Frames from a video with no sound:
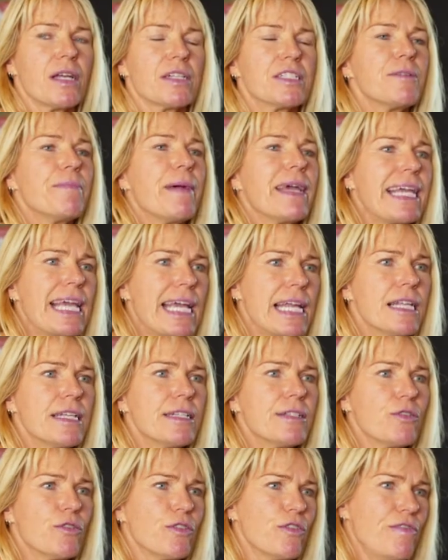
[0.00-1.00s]
To make any
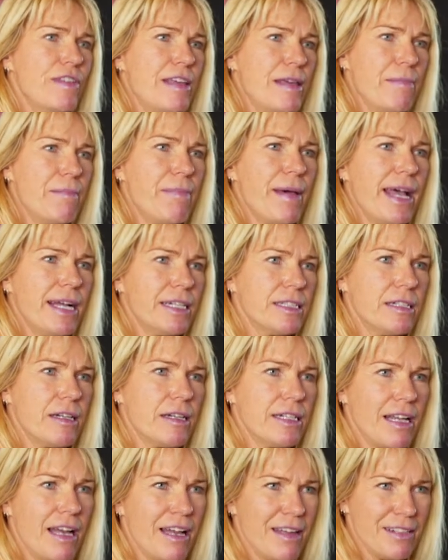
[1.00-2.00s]
sort of impact, and
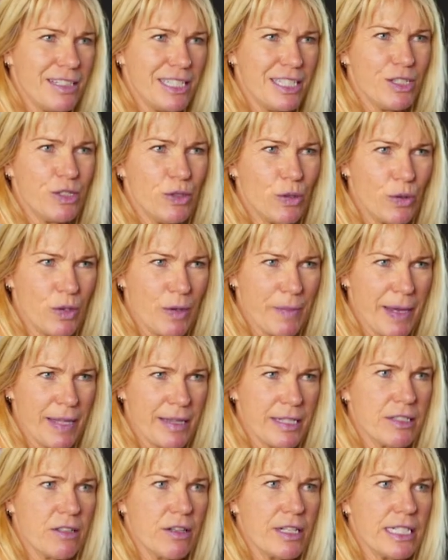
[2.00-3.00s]
I did talk
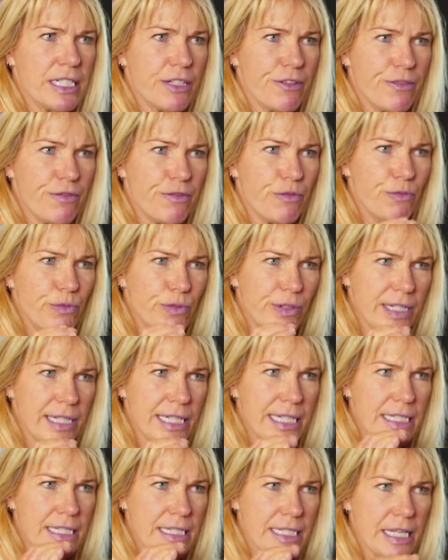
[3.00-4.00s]
about this idea of
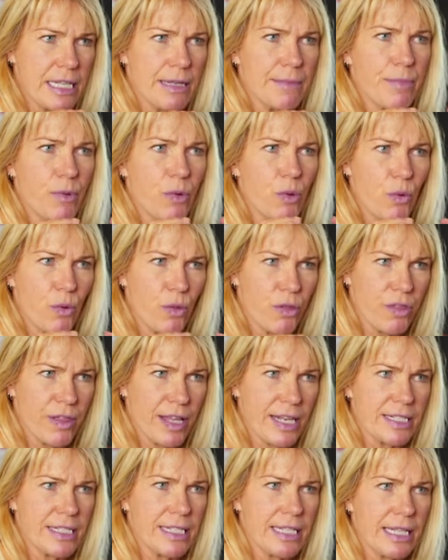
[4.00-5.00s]
really deep,
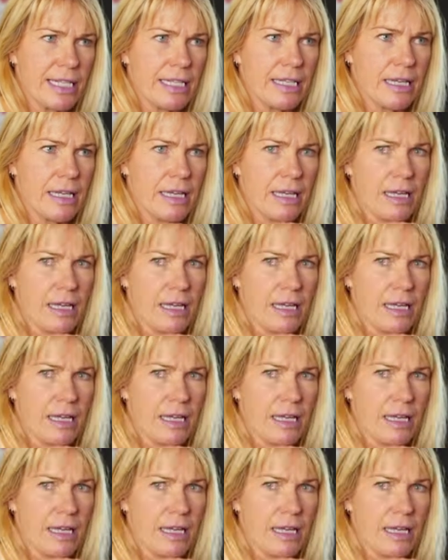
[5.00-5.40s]
authentic